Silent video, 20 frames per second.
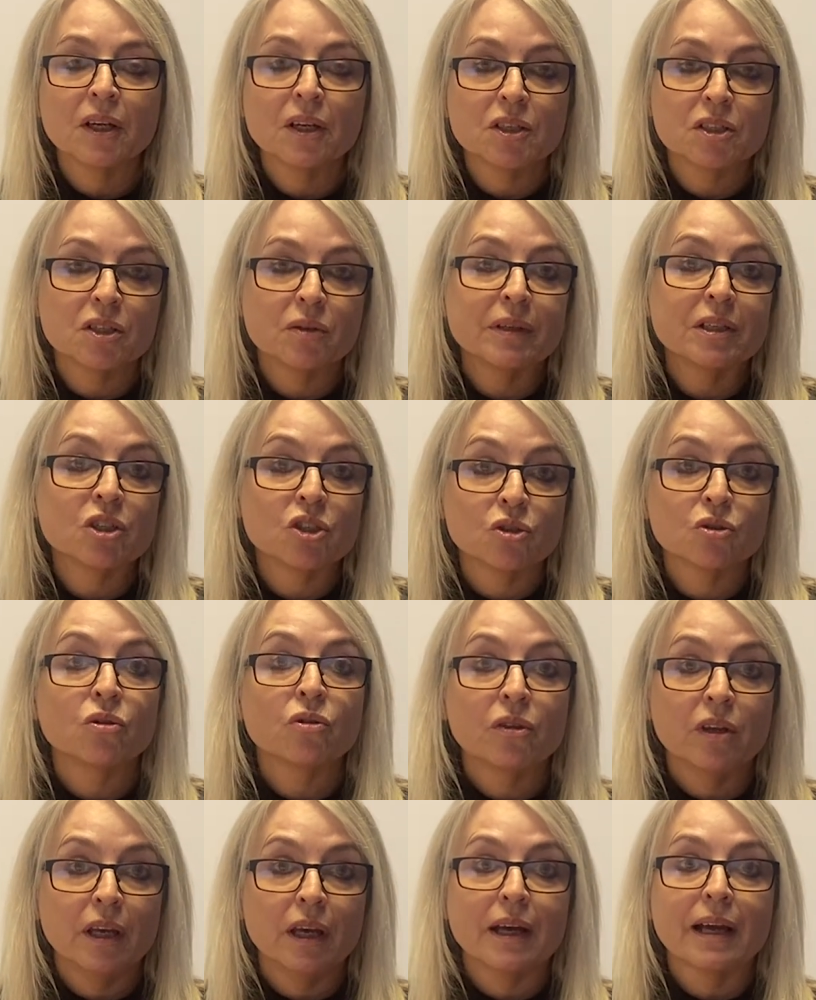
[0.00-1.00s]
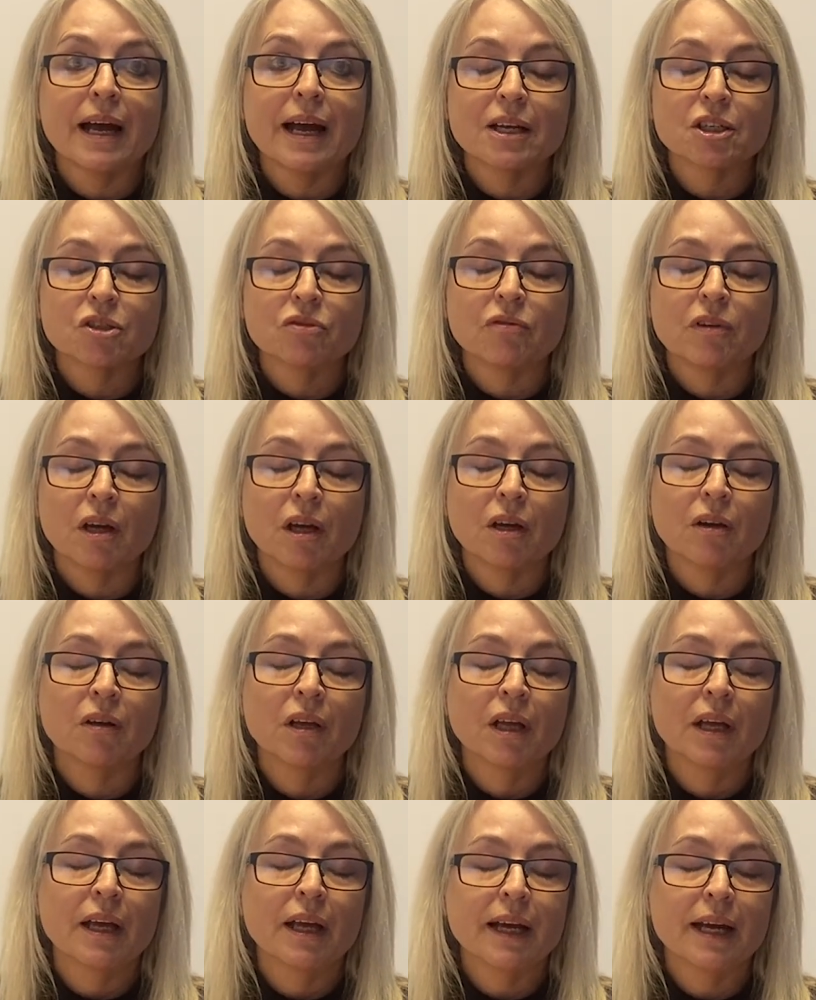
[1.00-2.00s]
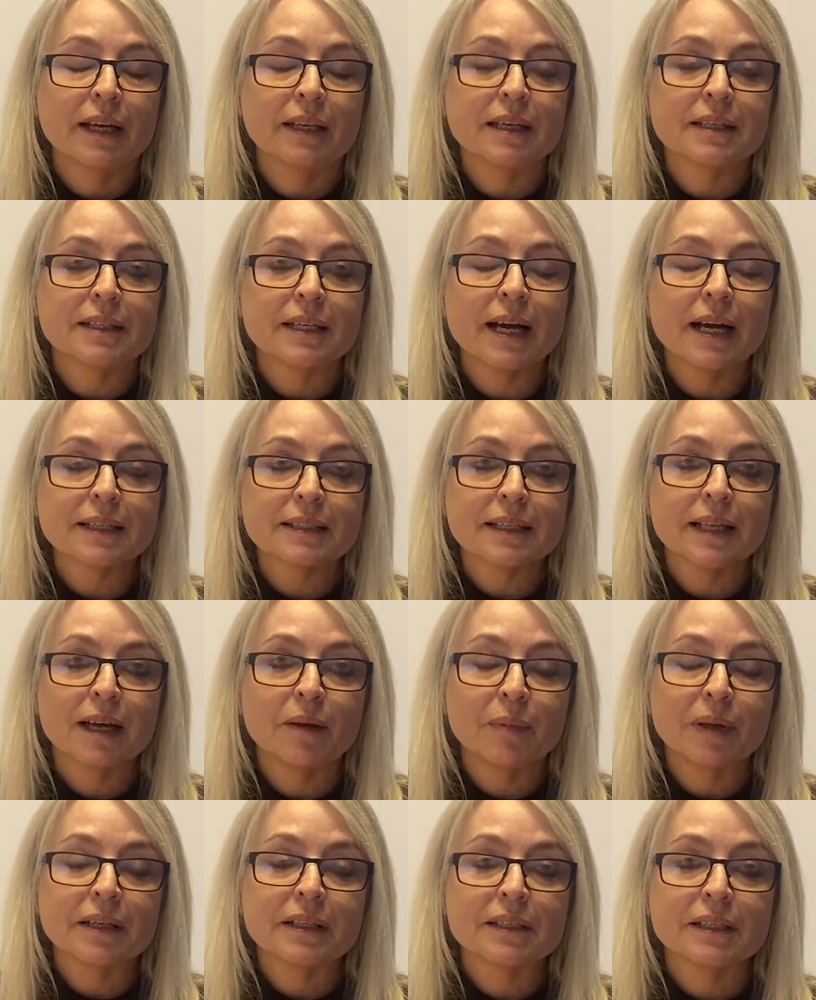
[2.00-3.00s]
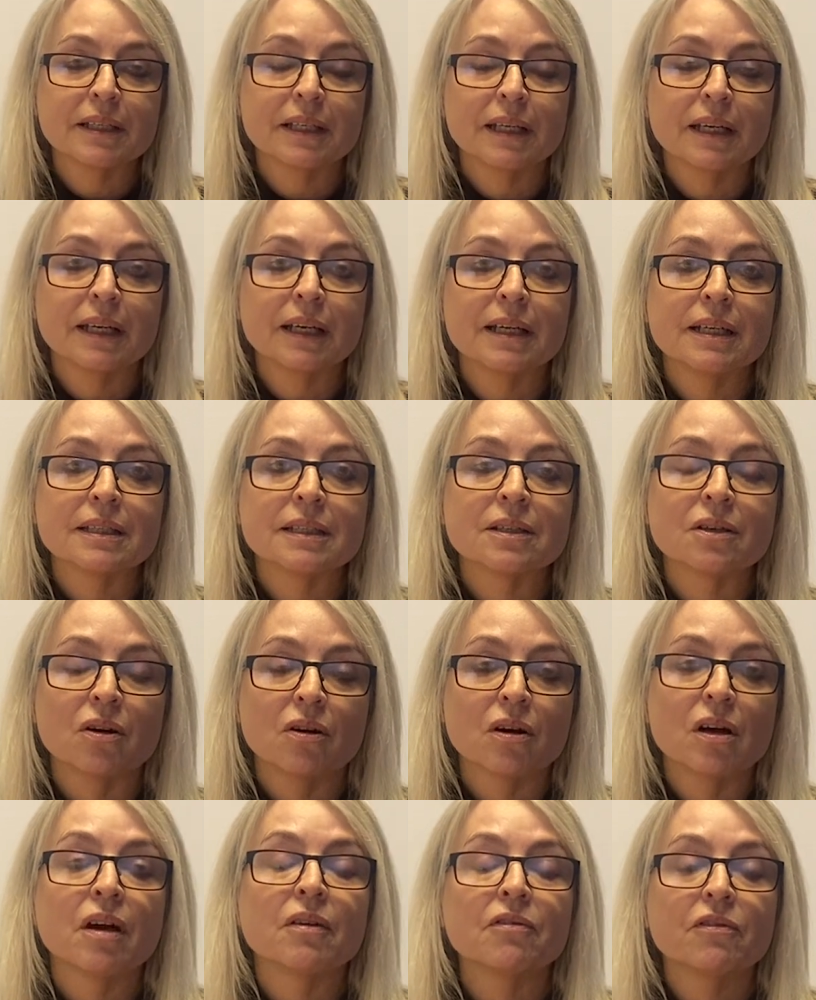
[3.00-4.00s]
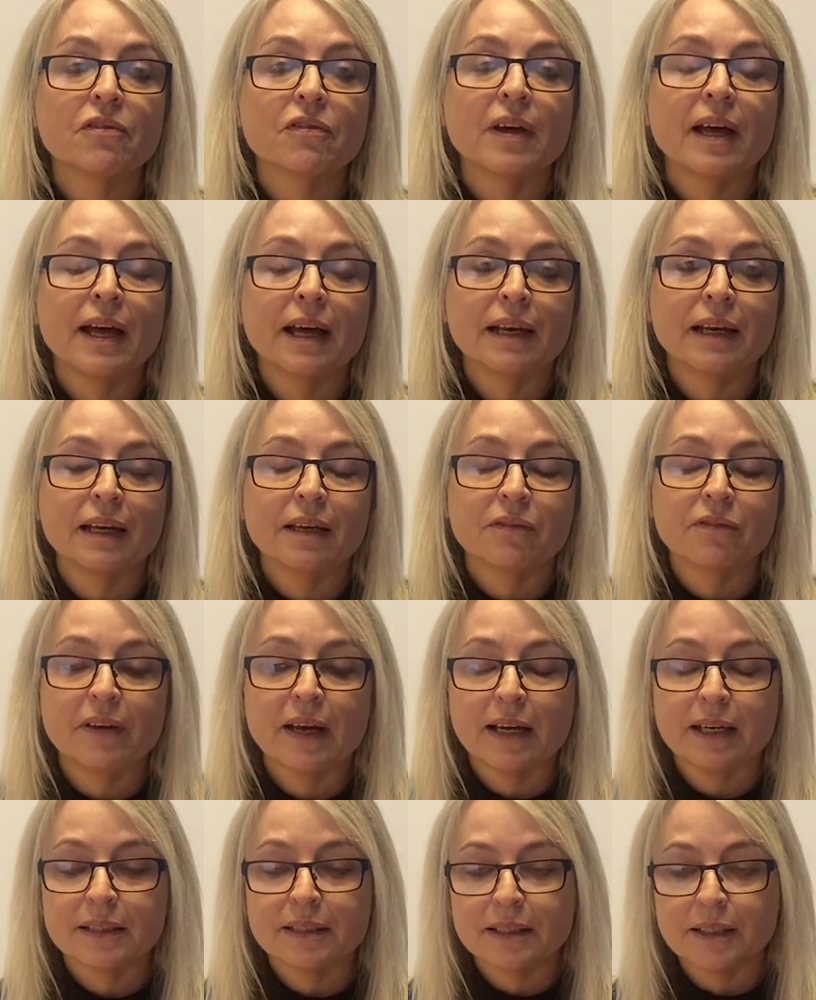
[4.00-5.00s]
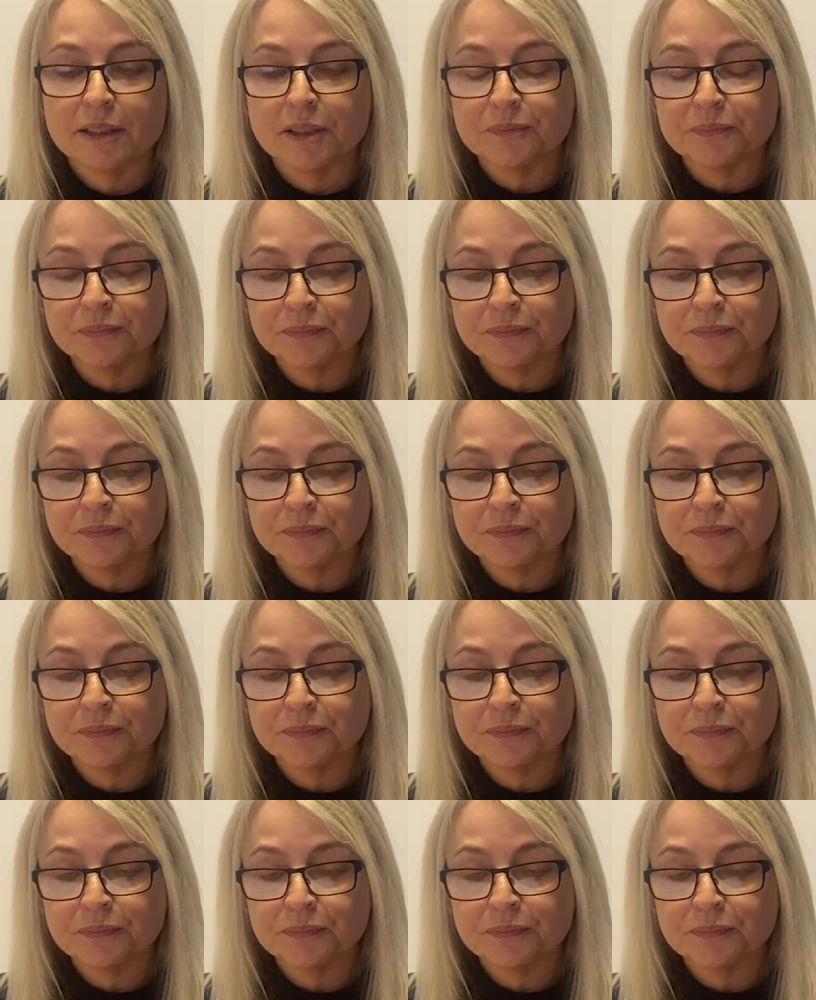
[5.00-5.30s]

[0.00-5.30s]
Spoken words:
to ensure that your cash flow and your tax liability is not unfairly affected.